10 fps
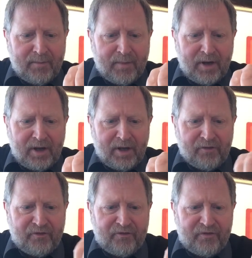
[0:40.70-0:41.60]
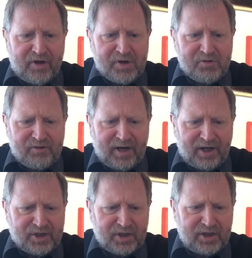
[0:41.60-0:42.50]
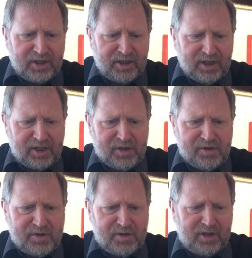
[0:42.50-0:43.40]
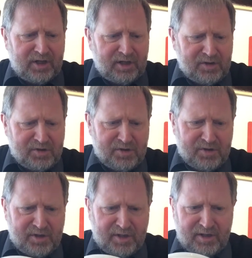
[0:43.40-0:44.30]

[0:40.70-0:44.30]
My first reaction is that it's